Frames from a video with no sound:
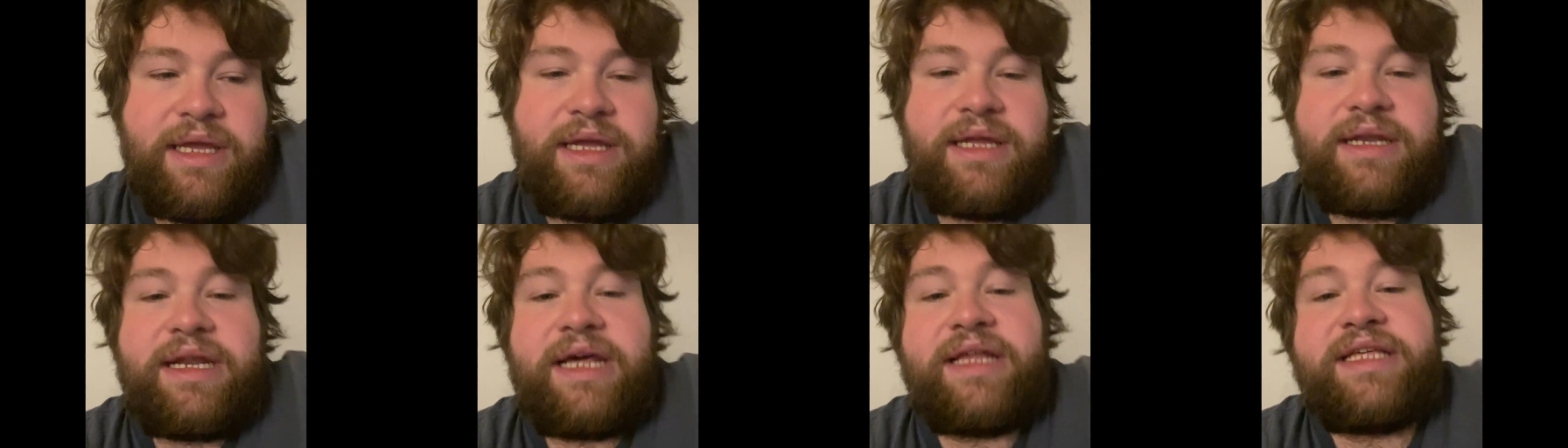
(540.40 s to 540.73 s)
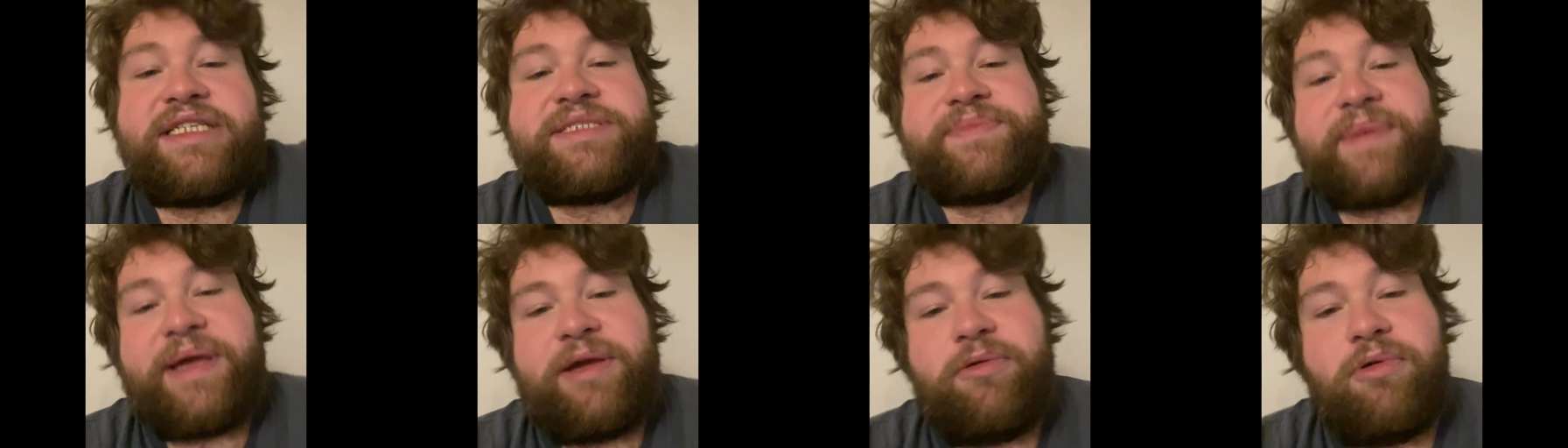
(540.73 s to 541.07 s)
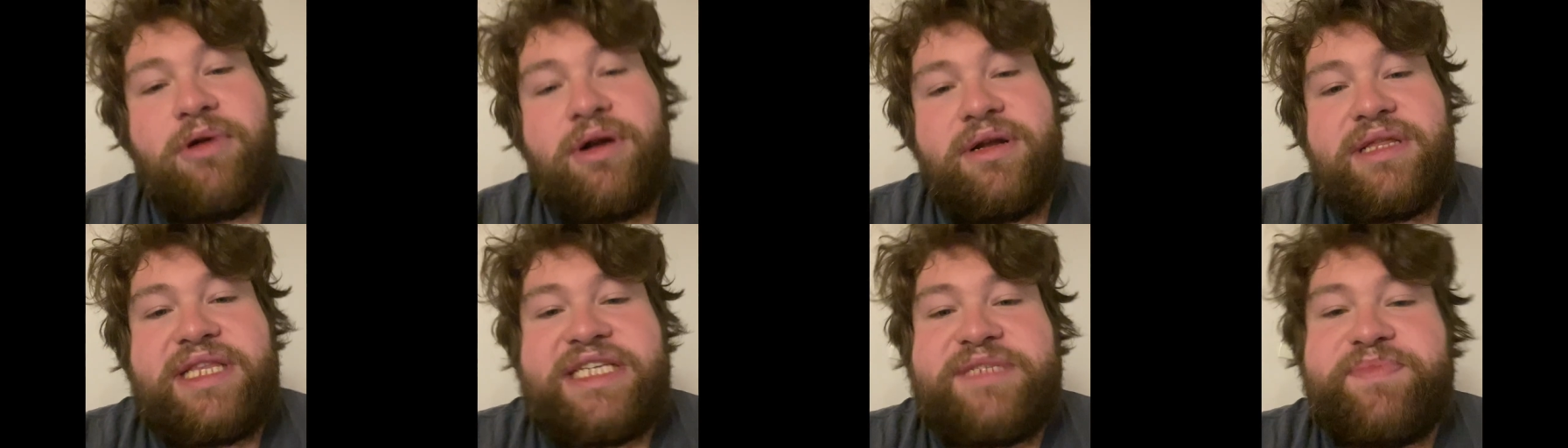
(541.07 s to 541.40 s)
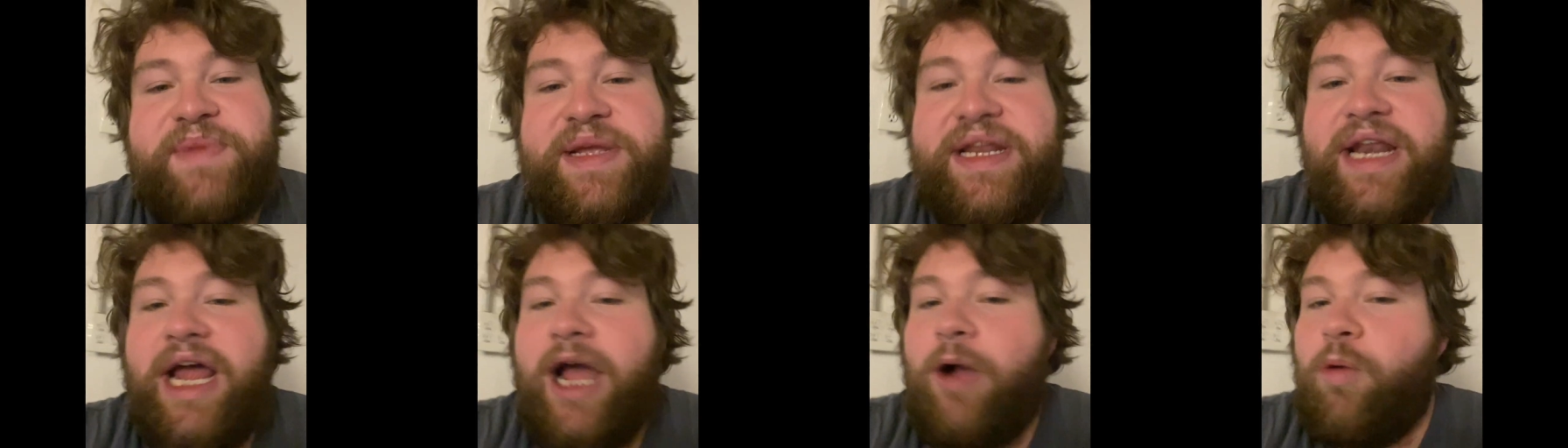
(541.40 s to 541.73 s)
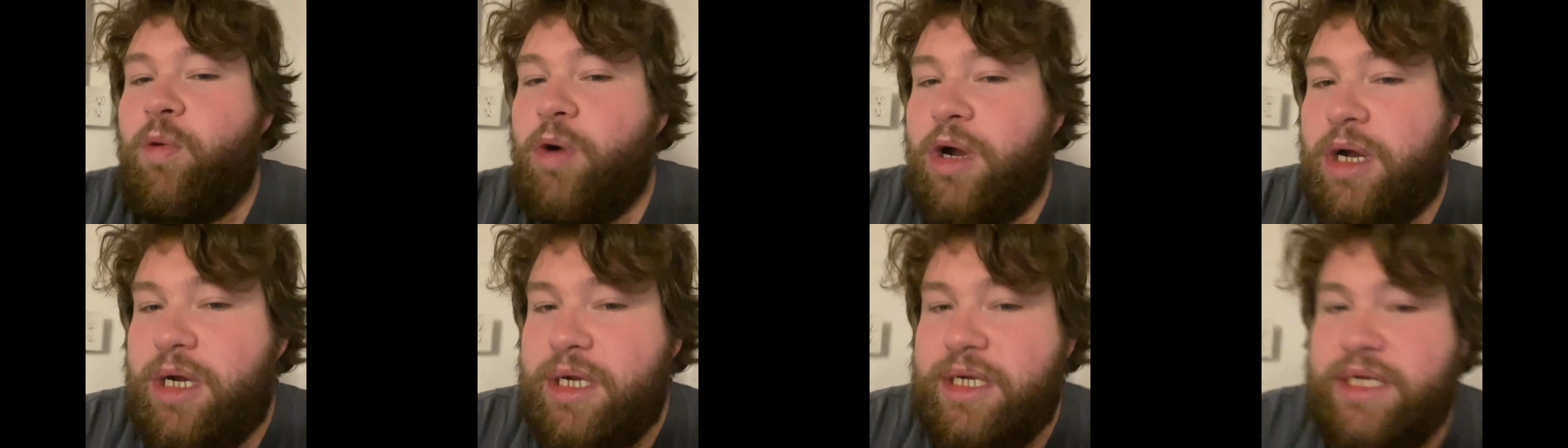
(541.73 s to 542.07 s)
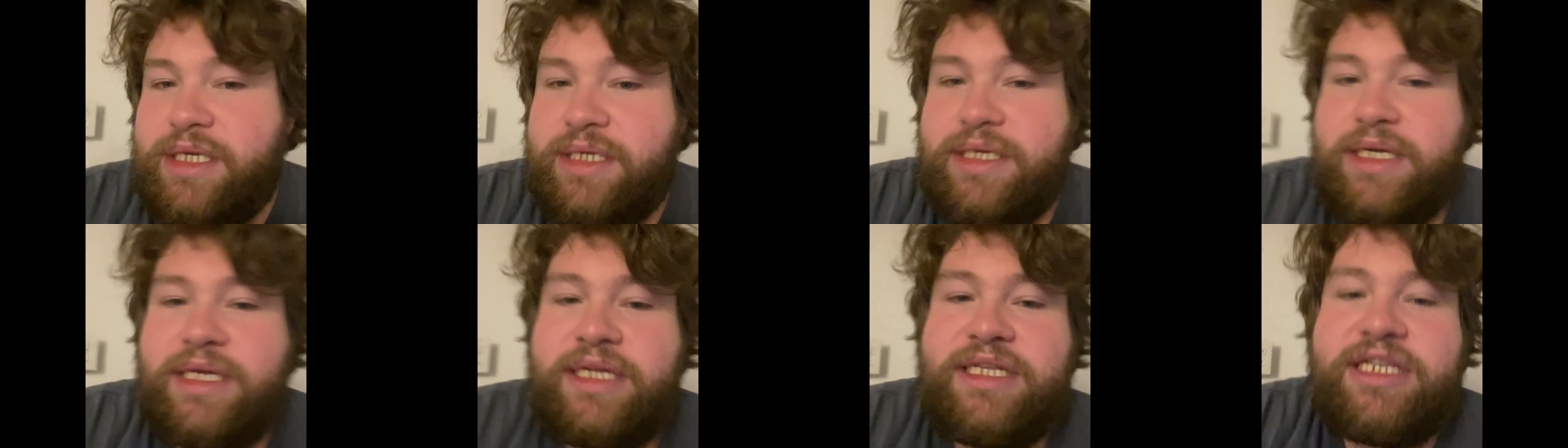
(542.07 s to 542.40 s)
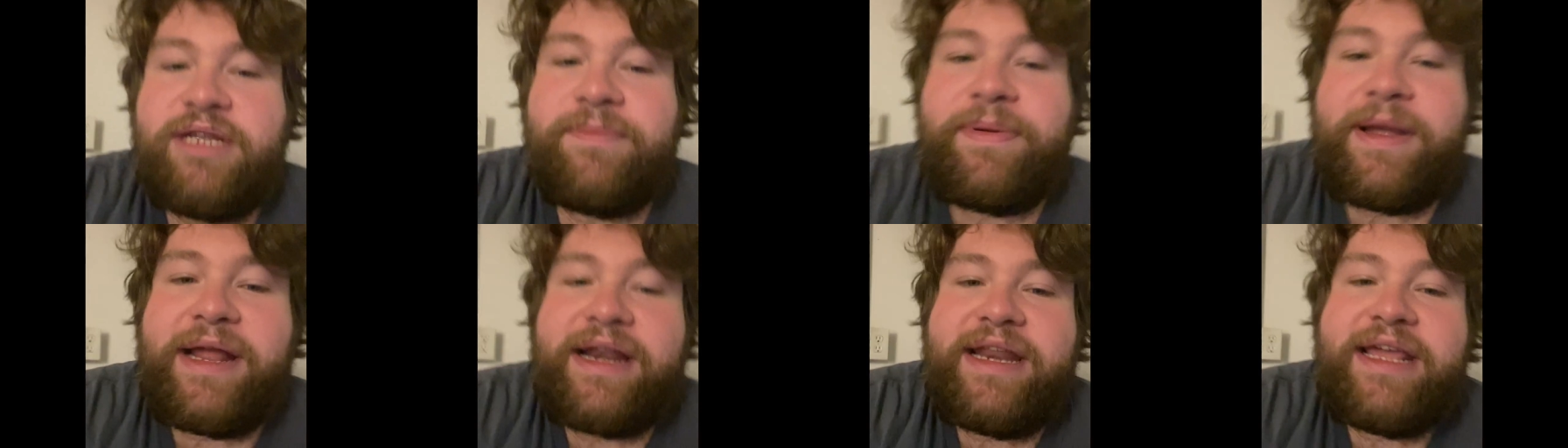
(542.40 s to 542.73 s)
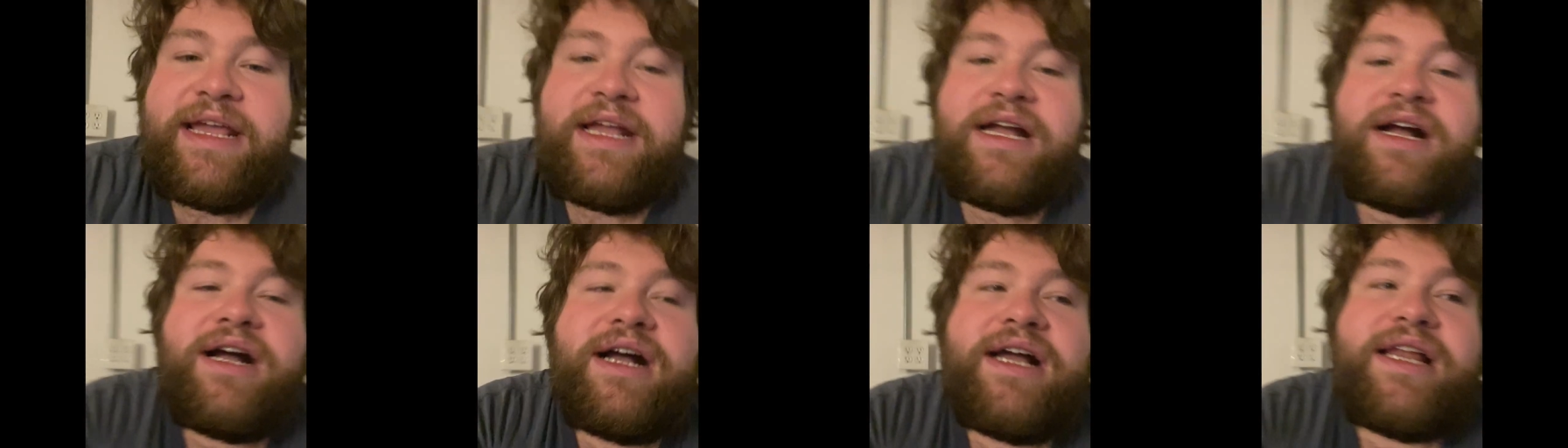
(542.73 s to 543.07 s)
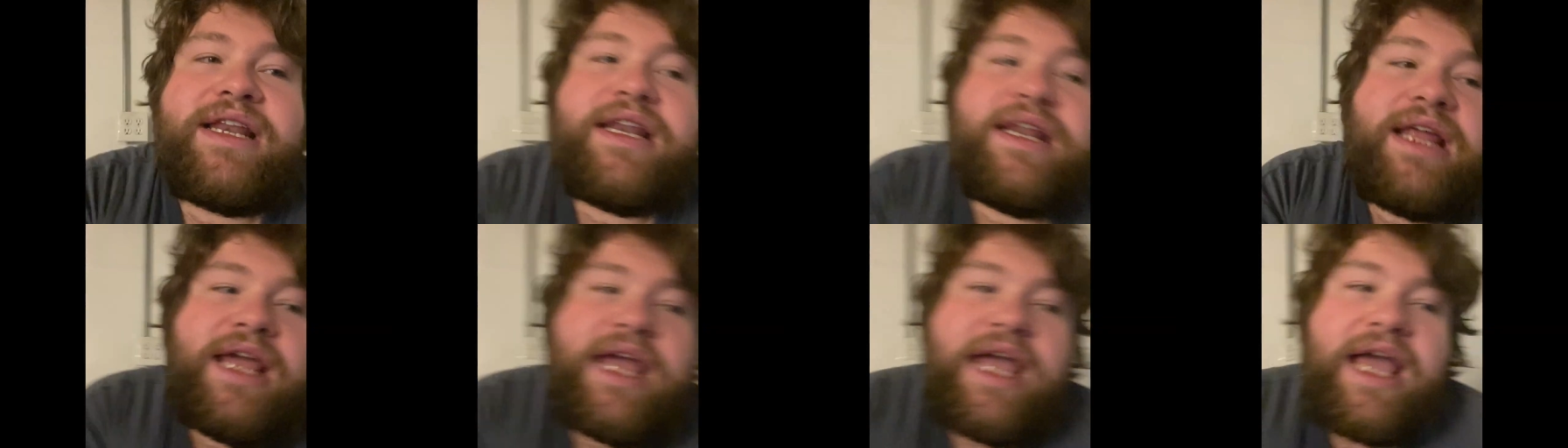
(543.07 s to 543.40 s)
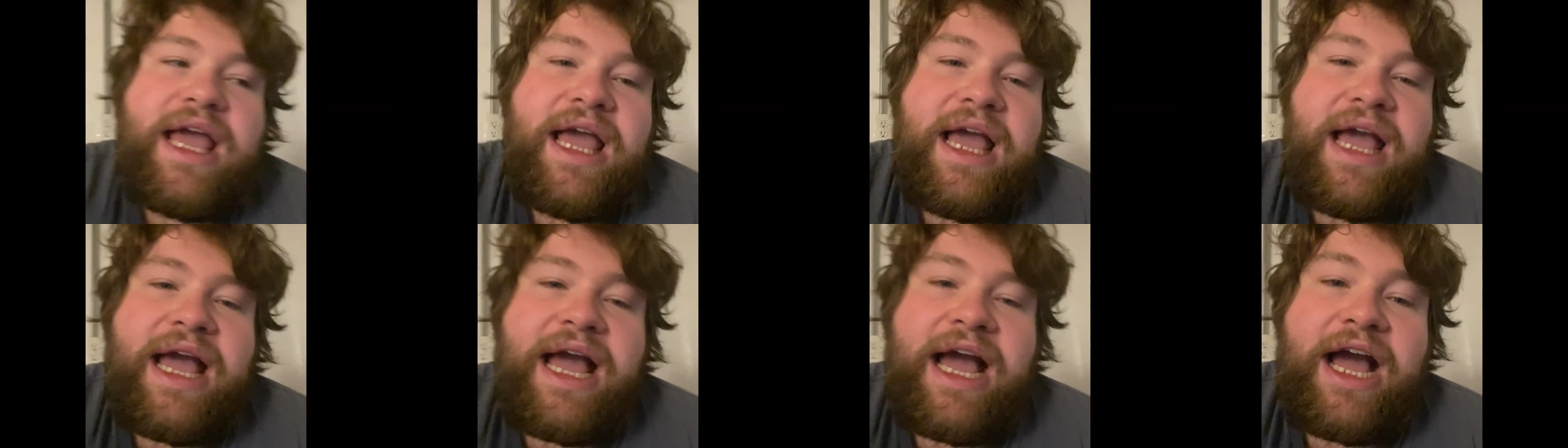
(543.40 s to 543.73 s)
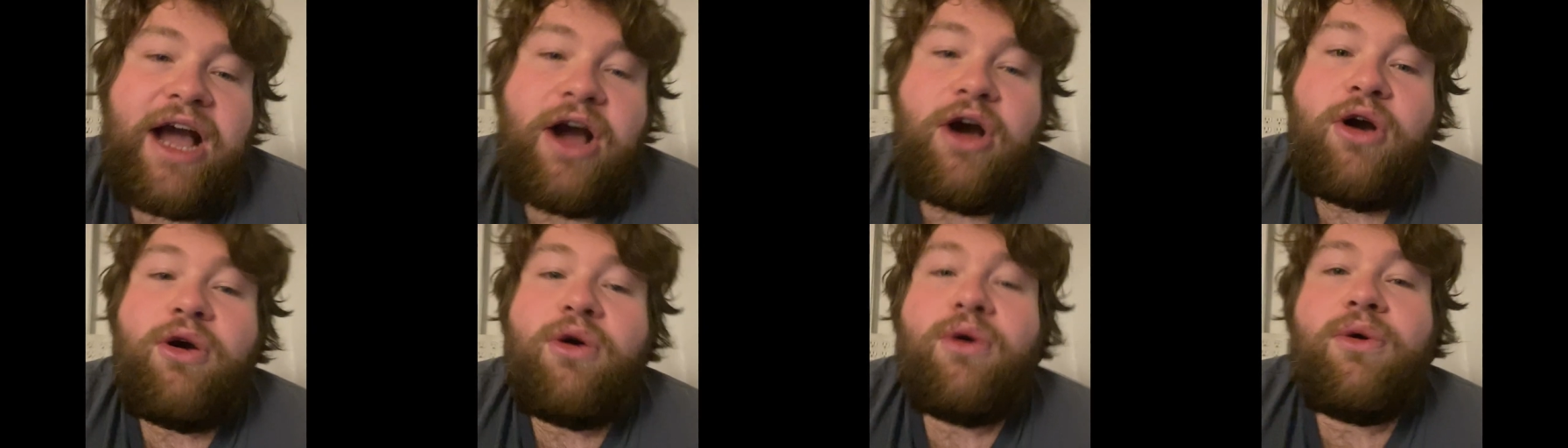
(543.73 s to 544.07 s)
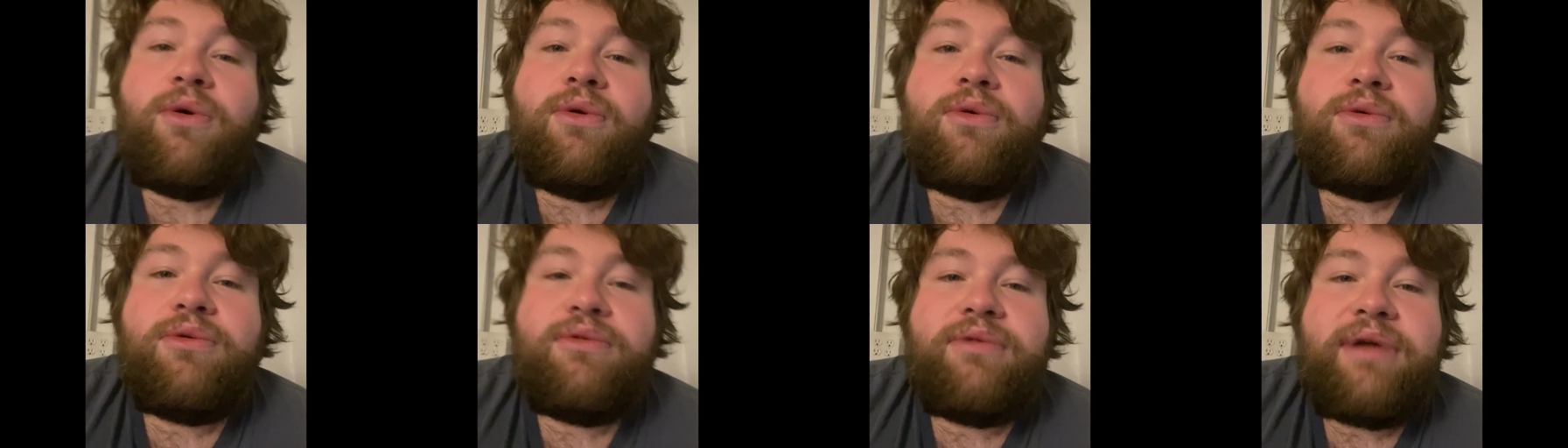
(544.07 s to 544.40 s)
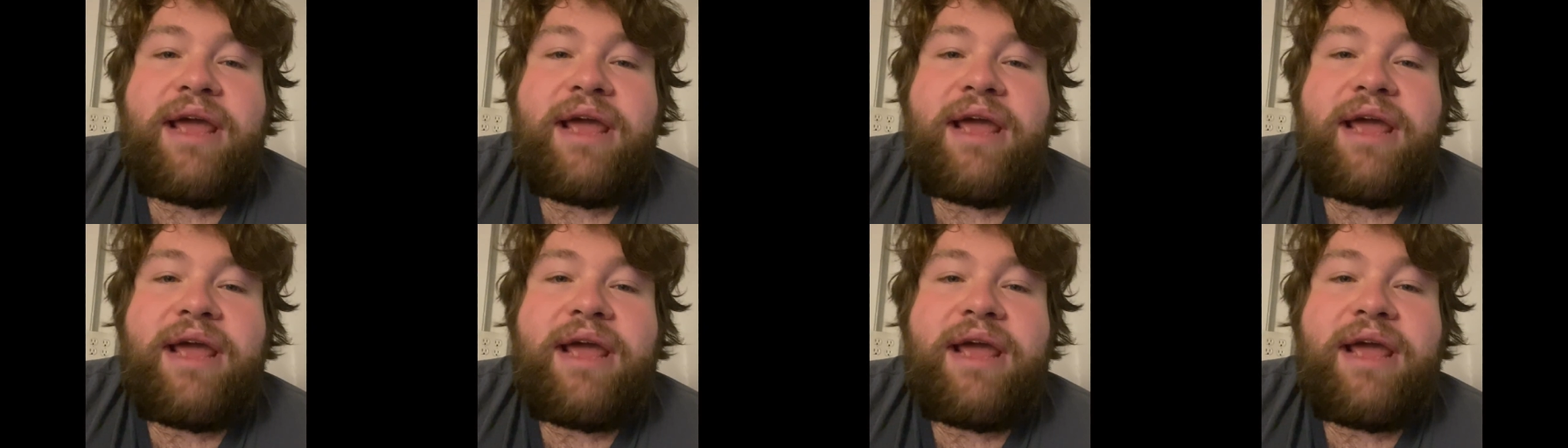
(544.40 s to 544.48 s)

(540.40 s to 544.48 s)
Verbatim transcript: Now, this may work, this may not work, depending on how